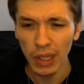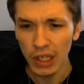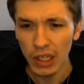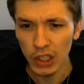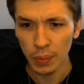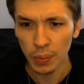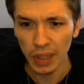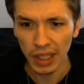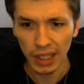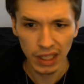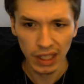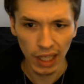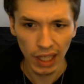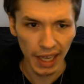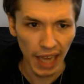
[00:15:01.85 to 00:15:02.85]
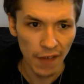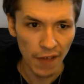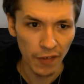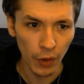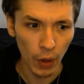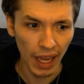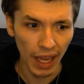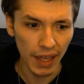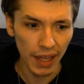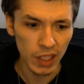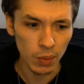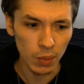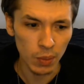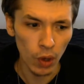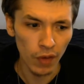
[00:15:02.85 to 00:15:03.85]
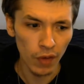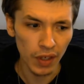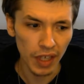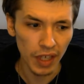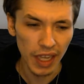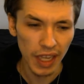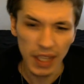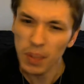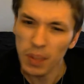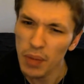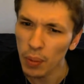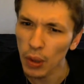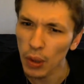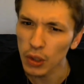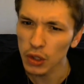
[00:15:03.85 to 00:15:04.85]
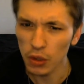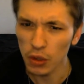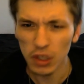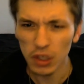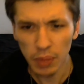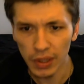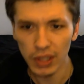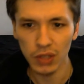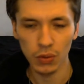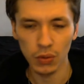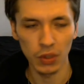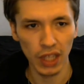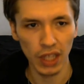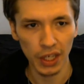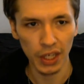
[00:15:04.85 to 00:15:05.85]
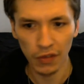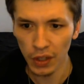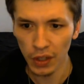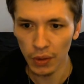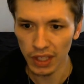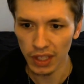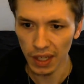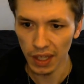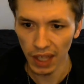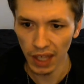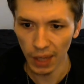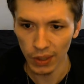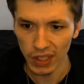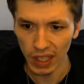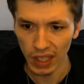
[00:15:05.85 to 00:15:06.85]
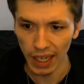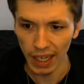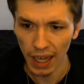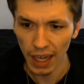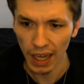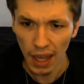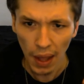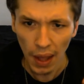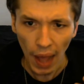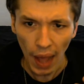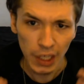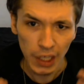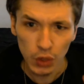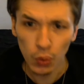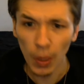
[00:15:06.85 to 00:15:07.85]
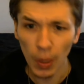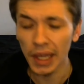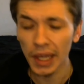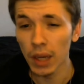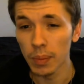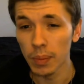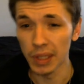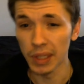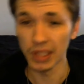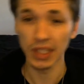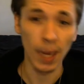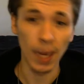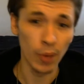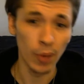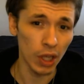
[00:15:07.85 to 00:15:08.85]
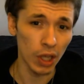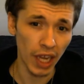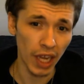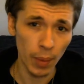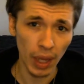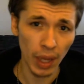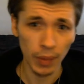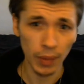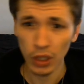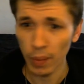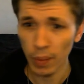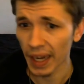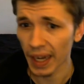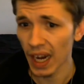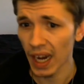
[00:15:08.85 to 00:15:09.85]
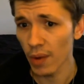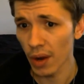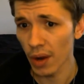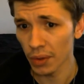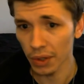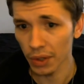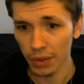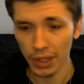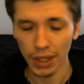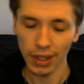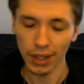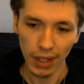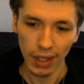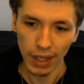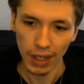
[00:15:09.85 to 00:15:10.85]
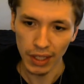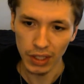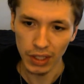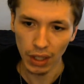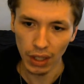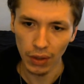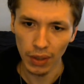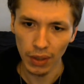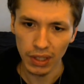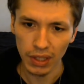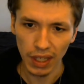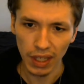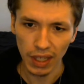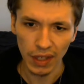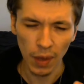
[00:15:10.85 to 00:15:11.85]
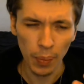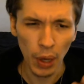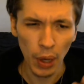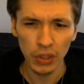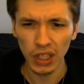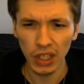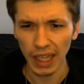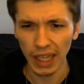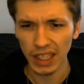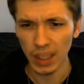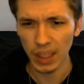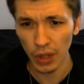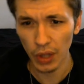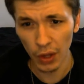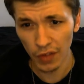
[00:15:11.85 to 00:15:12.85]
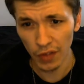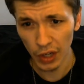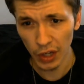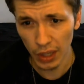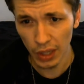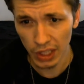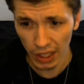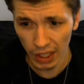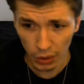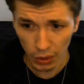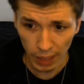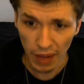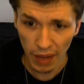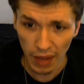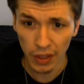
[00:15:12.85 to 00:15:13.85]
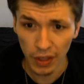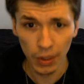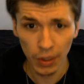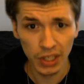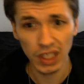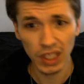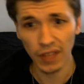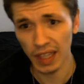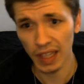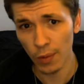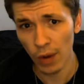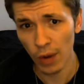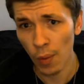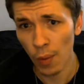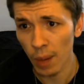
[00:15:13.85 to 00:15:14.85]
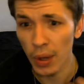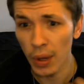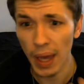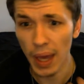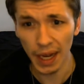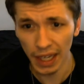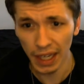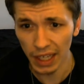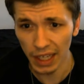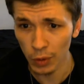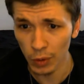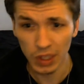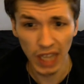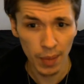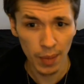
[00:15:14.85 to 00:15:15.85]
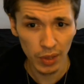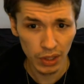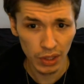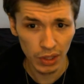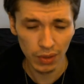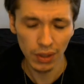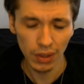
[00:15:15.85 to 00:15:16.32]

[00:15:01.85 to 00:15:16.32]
just because like I feel like it's more of an intimate or personal experience, which like your viewers kind of thing, where it's like I can just wake up and decide I'm gonna watch anime. Let me turn my camera on real quick. And so, in opposed to like some of the other videos I do, like my theories and stuff like that, where I want to put editing in real time into,